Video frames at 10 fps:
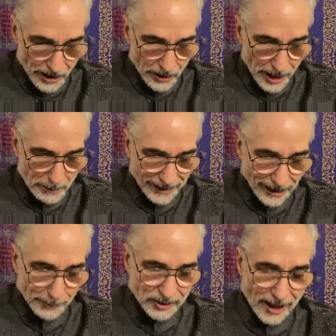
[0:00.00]
It
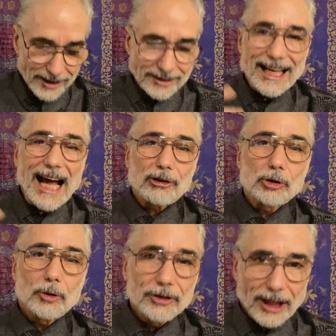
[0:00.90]
becomes
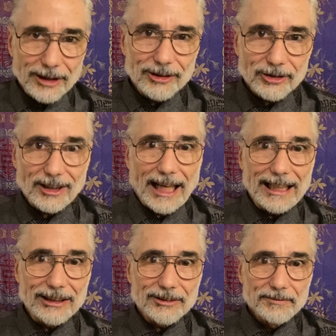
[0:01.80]
unnatural to
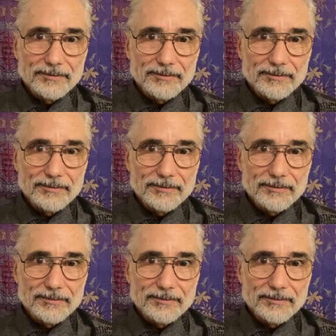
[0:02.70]
understand.